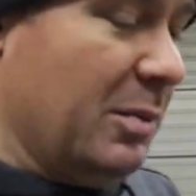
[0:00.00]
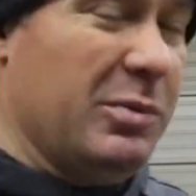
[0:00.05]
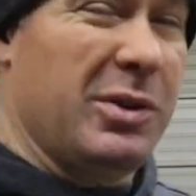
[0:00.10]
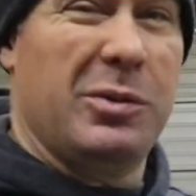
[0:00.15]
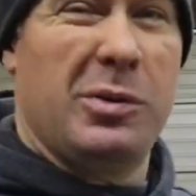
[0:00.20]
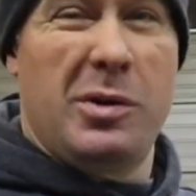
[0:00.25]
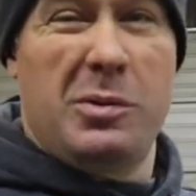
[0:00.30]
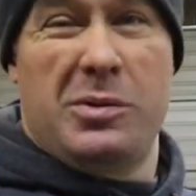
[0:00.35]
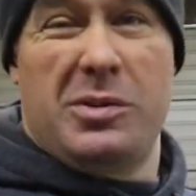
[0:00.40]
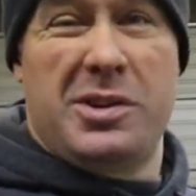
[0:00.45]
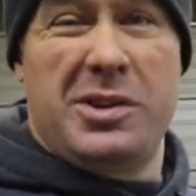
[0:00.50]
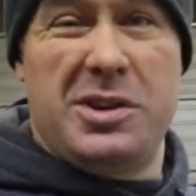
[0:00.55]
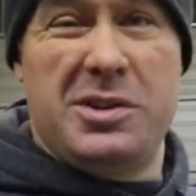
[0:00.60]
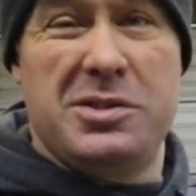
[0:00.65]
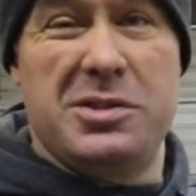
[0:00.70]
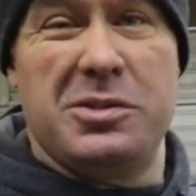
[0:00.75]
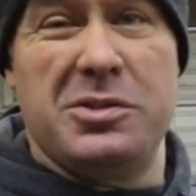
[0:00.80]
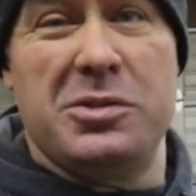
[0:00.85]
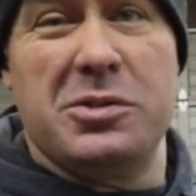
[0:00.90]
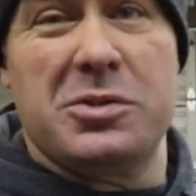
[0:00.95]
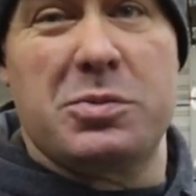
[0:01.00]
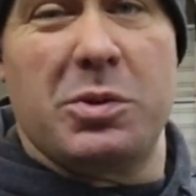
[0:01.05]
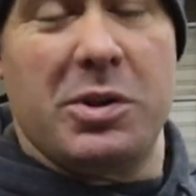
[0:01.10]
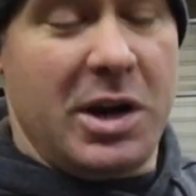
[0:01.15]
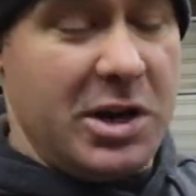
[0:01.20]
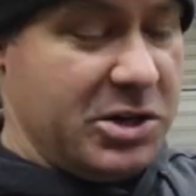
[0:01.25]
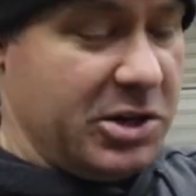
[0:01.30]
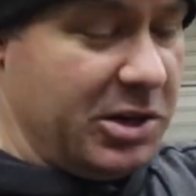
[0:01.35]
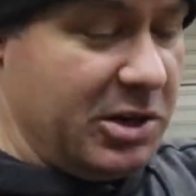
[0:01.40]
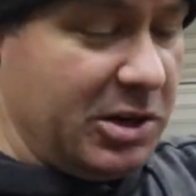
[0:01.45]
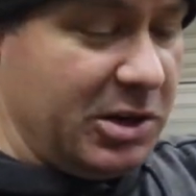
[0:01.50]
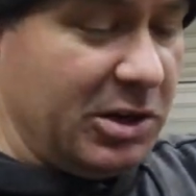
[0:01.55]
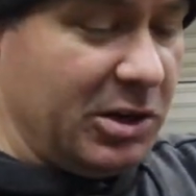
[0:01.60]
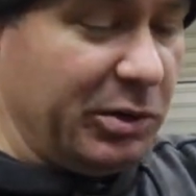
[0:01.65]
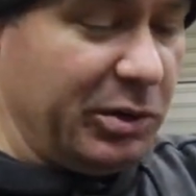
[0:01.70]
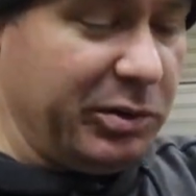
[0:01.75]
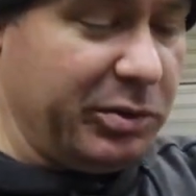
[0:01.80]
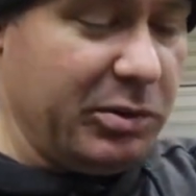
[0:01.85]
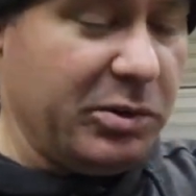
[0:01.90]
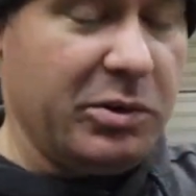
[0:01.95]
But what we're gonna do is we're actually gonna
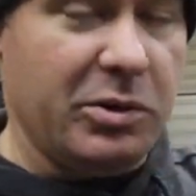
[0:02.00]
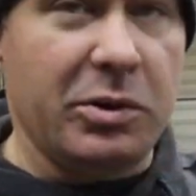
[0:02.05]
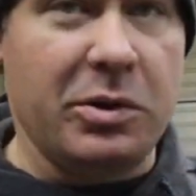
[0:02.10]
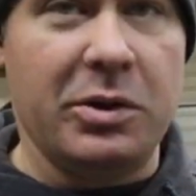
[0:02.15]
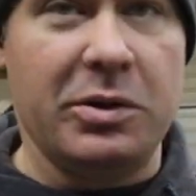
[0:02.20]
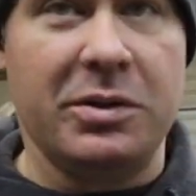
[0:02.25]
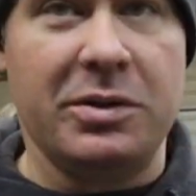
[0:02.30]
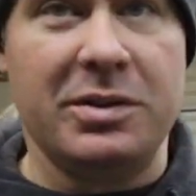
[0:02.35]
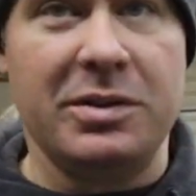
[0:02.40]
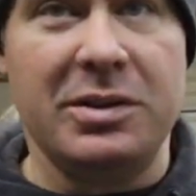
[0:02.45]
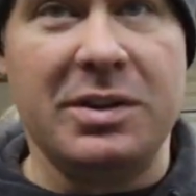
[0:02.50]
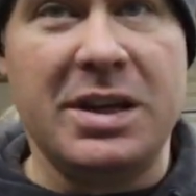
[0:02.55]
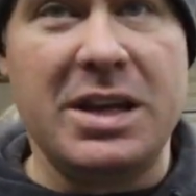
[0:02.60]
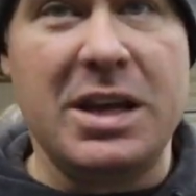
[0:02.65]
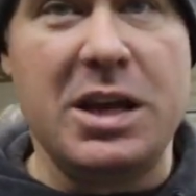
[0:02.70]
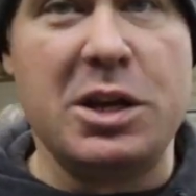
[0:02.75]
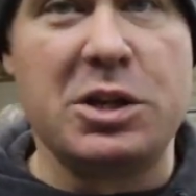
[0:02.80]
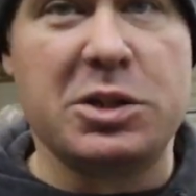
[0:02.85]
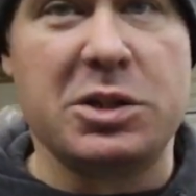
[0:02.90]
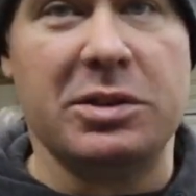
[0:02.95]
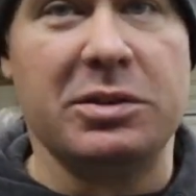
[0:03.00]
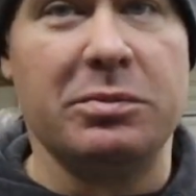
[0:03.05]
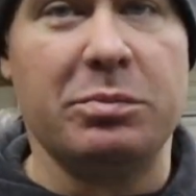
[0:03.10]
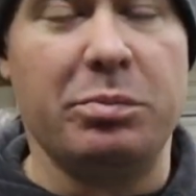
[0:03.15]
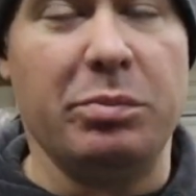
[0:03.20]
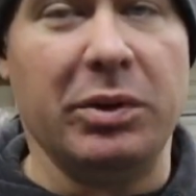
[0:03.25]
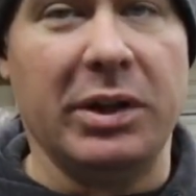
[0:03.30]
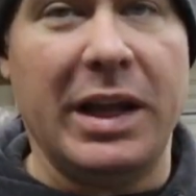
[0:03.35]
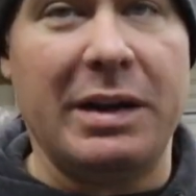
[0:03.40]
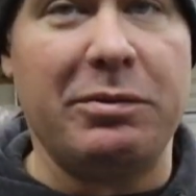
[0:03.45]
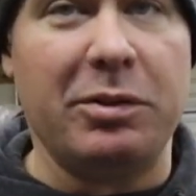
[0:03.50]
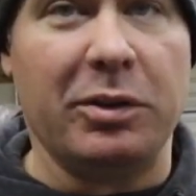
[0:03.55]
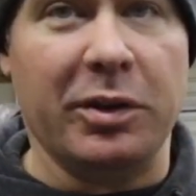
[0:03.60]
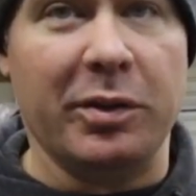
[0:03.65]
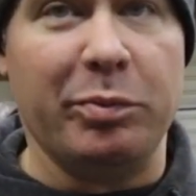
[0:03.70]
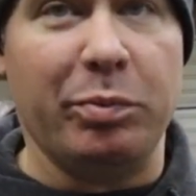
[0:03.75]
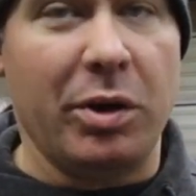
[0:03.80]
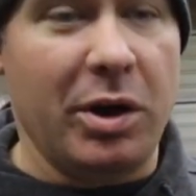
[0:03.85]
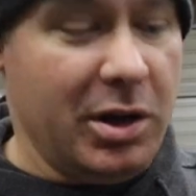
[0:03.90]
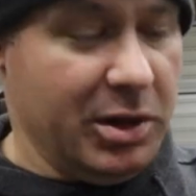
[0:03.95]
go through each level
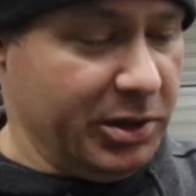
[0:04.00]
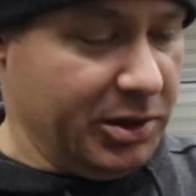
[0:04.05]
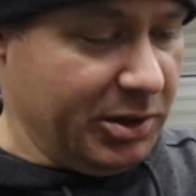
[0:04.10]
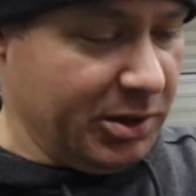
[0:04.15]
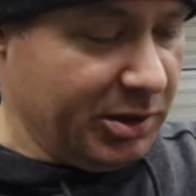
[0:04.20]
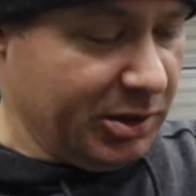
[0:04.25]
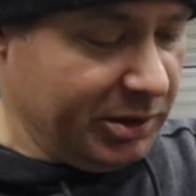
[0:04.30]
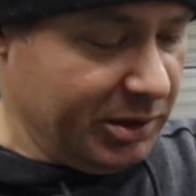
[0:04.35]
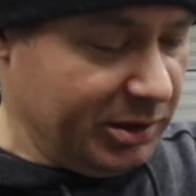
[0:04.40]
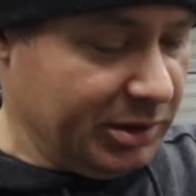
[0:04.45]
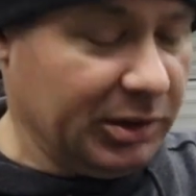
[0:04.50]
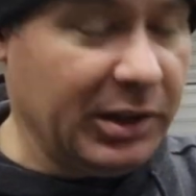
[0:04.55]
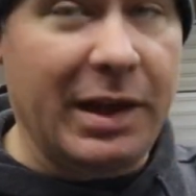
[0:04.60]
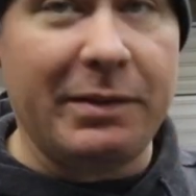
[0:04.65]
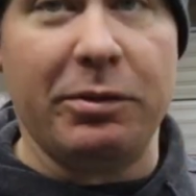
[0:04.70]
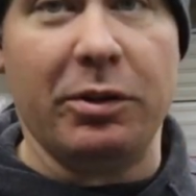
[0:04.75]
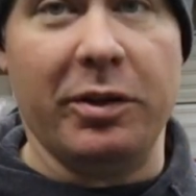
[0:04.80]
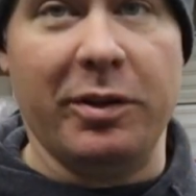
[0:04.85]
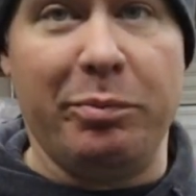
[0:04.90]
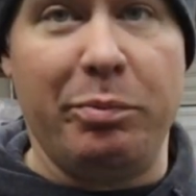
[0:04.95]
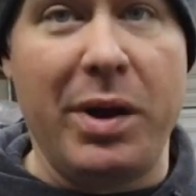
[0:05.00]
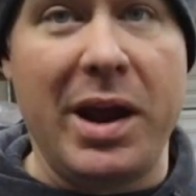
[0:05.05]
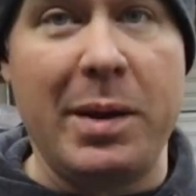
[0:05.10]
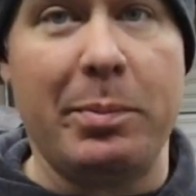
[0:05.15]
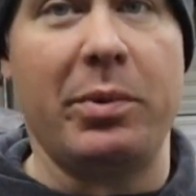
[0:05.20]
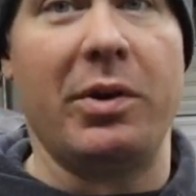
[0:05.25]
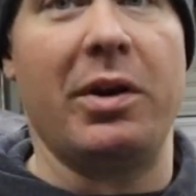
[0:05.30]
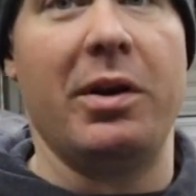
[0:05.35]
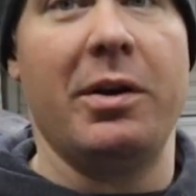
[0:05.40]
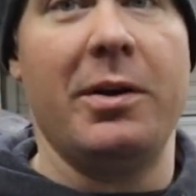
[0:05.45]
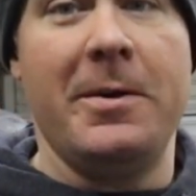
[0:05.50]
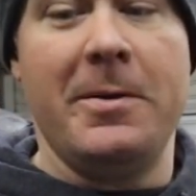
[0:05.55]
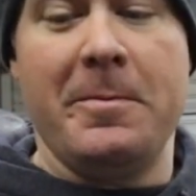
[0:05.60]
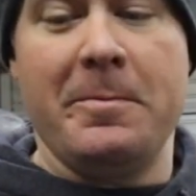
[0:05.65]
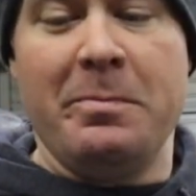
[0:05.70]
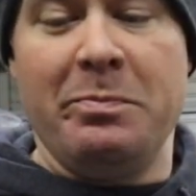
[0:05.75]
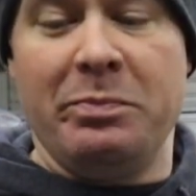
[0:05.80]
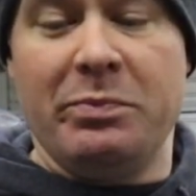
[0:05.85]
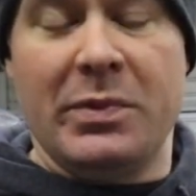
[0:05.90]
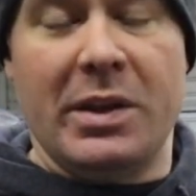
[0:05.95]
of paper,
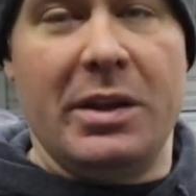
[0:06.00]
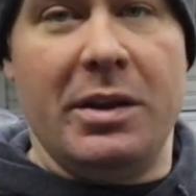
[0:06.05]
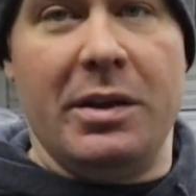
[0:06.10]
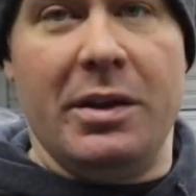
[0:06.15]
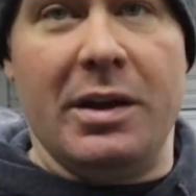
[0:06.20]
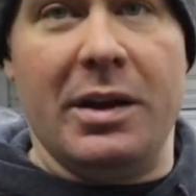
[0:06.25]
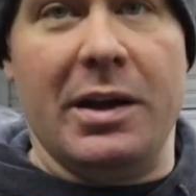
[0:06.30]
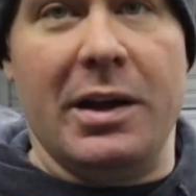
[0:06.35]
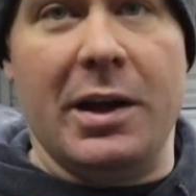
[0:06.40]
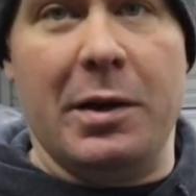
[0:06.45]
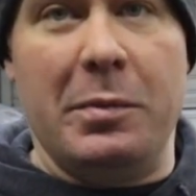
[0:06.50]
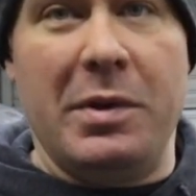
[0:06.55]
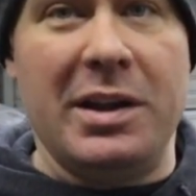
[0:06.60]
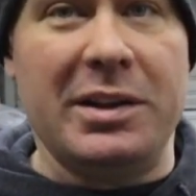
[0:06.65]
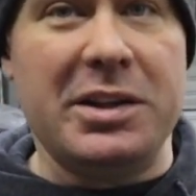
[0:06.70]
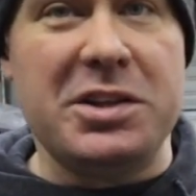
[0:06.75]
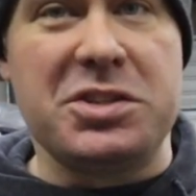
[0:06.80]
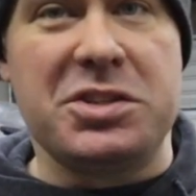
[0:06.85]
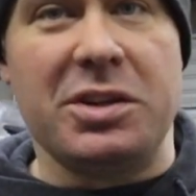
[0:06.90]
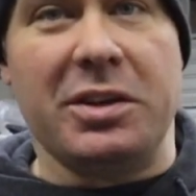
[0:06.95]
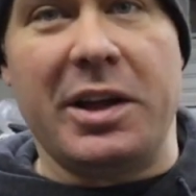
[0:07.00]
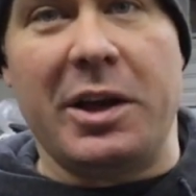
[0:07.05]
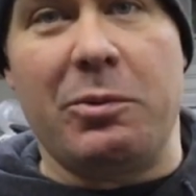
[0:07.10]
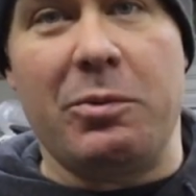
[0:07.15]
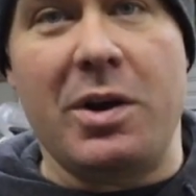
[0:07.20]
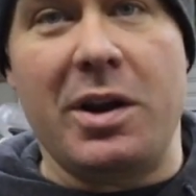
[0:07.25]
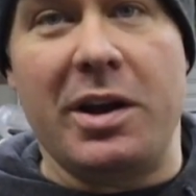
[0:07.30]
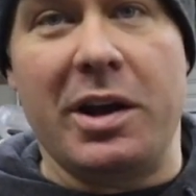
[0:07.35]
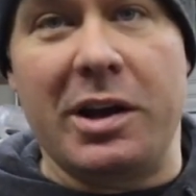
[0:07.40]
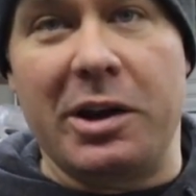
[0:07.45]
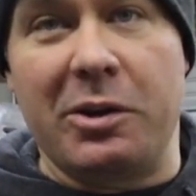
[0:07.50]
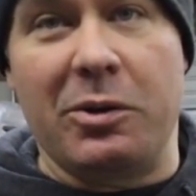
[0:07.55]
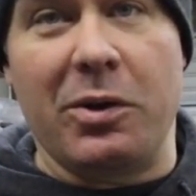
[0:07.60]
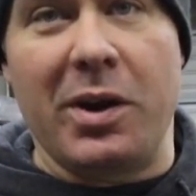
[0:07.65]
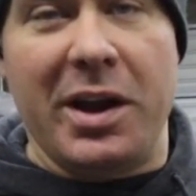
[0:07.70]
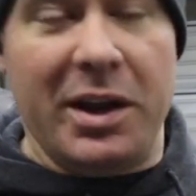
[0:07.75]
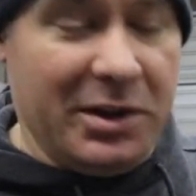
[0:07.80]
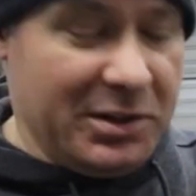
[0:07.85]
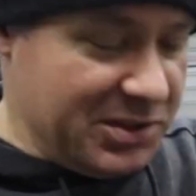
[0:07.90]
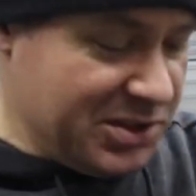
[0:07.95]
at least till I run out of
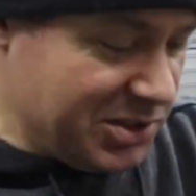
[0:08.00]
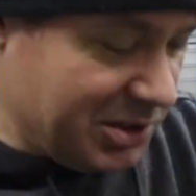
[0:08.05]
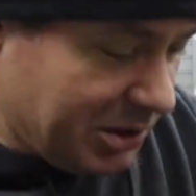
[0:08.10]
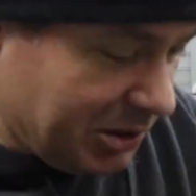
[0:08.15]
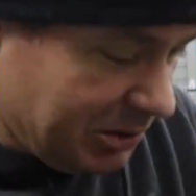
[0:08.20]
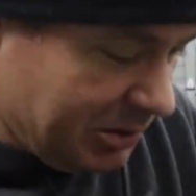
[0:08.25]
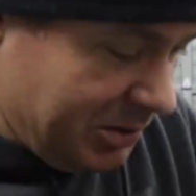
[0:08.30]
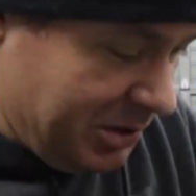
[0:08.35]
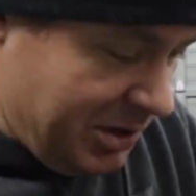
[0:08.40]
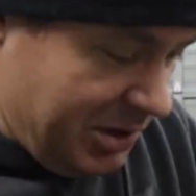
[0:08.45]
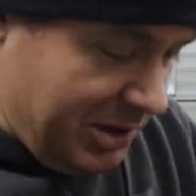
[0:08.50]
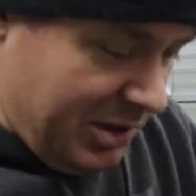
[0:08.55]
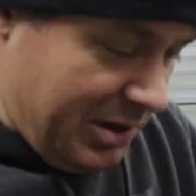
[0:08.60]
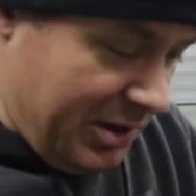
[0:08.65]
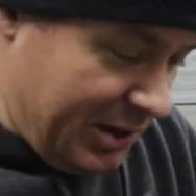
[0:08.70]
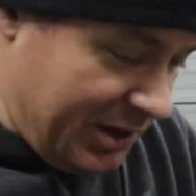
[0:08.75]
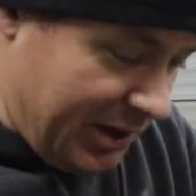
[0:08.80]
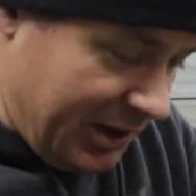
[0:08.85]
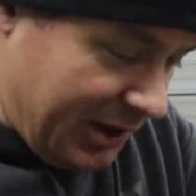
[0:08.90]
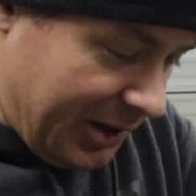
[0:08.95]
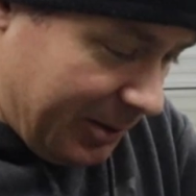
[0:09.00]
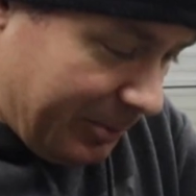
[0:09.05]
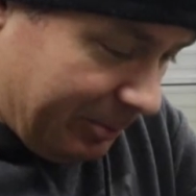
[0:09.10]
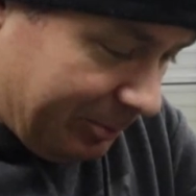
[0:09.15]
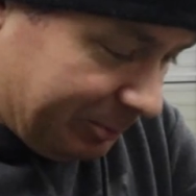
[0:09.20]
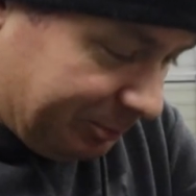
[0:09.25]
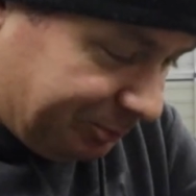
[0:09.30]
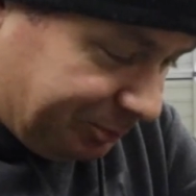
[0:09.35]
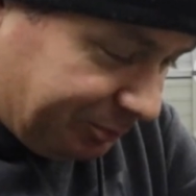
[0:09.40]
grit. So, so